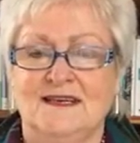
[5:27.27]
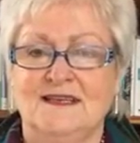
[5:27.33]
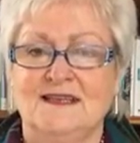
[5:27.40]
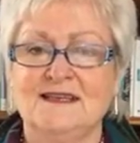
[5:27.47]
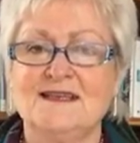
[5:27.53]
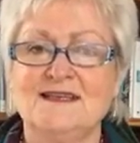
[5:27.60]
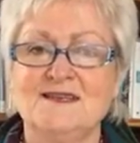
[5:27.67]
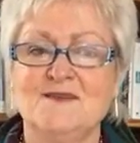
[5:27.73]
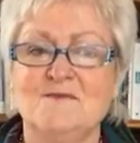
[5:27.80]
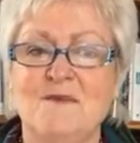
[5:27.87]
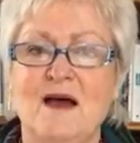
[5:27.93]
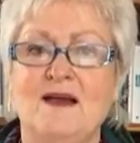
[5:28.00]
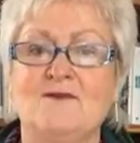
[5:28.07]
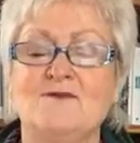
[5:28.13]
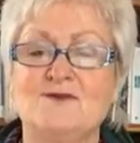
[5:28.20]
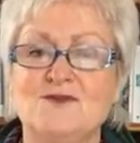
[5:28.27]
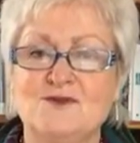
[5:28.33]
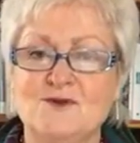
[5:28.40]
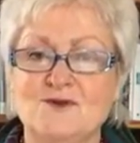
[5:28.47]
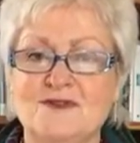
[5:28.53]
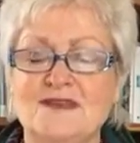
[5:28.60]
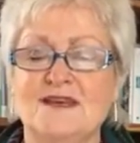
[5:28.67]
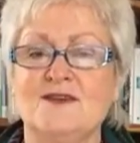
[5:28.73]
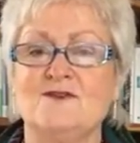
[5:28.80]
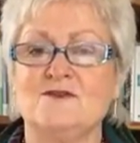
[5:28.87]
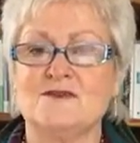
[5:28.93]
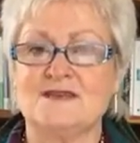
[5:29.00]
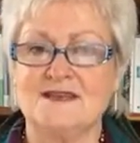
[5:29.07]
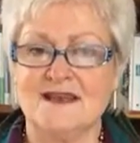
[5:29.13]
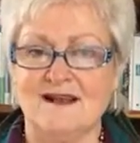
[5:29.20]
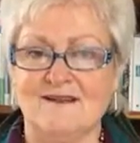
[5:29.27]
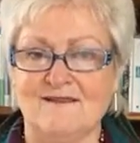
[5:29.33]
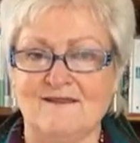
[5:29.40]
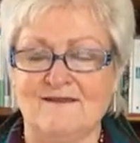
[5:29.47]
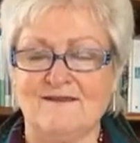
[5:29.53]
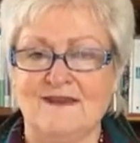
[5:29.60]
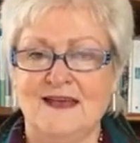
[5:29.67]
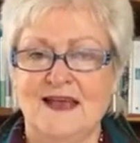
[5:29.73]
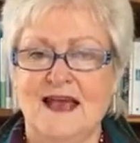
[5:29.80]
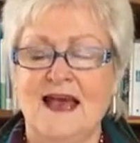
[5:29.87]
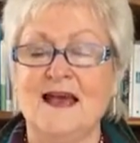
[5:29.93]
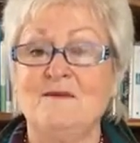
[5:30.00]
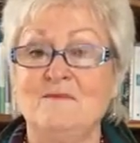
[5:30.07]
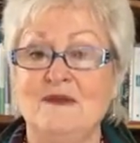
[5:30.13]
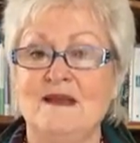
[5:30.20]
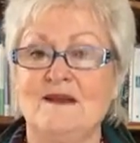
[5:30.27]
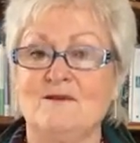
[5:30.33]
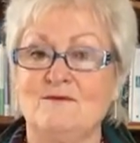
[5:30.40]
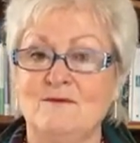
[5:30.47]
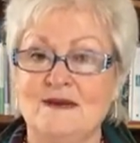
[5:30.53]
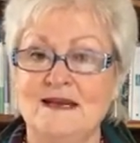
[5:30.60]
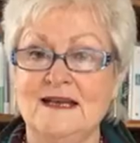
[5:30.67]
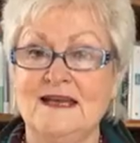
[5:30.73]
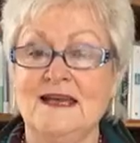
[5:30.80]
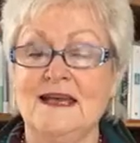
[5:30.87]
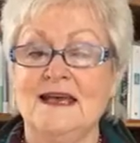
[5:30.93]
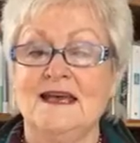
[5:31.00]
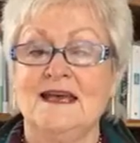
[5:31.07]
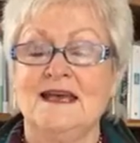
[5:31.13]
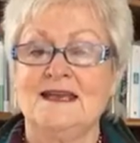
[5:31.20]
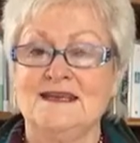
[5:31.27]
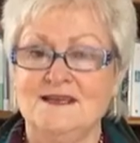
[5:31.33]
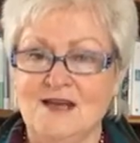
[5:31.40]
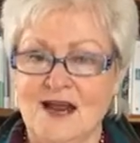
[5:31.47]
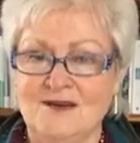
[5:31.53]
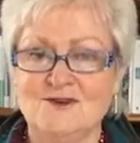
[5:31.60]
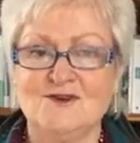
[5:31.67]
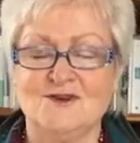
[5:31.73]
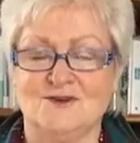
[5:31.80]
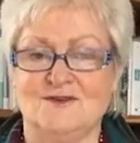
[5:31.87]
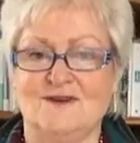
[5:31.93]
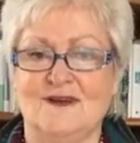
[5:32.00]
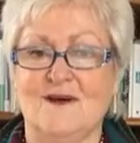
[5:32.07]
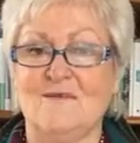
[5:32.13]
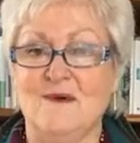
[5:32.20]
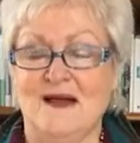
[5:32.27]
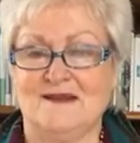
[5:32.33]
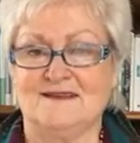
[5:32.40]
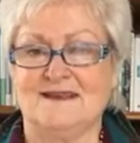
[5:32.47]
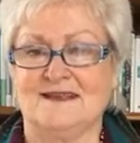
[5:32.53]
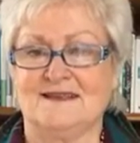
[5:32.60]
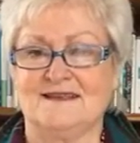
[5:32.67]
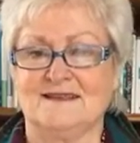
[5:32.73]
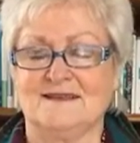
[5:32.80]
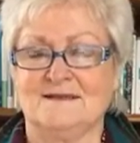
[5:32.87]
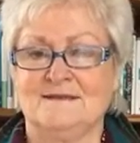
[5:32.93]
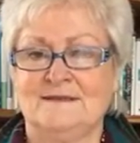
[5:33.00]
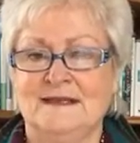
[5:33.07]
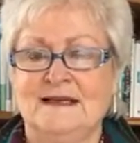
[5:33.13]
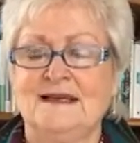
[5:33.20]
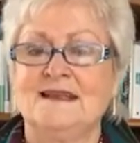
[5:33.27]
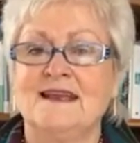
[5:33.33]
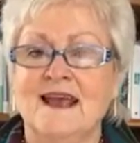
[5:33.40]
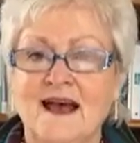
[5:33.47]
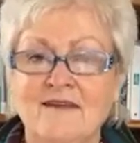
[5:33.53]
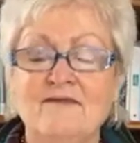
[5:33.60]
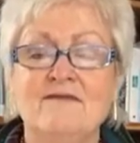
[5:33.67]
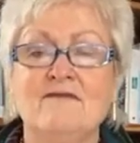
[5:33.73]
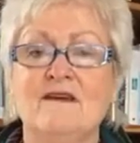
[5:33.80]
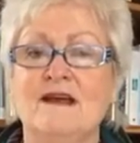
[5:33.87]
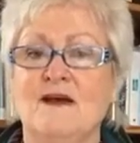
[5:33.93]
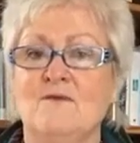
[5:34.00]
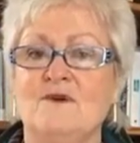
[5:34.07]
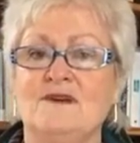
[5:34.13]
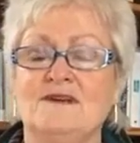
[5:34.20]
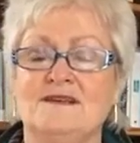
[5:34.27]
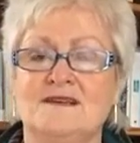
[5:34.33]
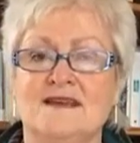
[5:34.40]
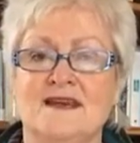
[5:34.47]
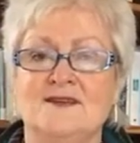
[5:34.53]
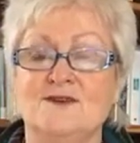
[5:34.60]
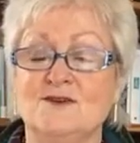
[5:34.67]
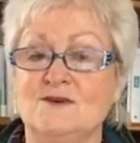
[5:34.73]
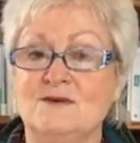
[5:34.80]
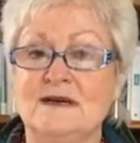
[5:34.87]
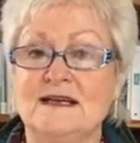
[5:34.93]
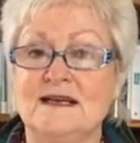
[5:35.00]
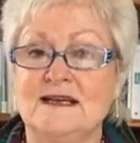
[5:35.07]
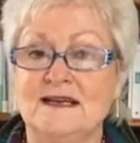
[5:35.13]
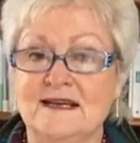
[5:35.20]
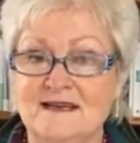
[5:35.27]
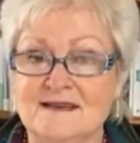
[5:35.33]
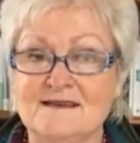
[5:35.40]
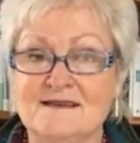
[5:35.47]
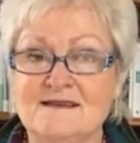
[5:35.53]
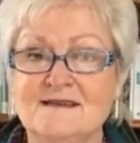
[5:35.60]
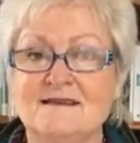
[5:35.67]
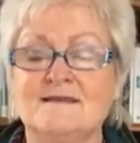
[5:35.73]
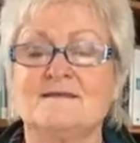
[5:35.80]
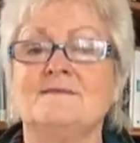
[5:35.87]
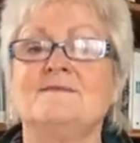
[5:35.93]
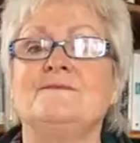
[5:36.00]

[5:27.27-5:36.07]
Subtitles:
This is about resourcing yourself and being really intentional about it. The other thing I want to say to you quickly is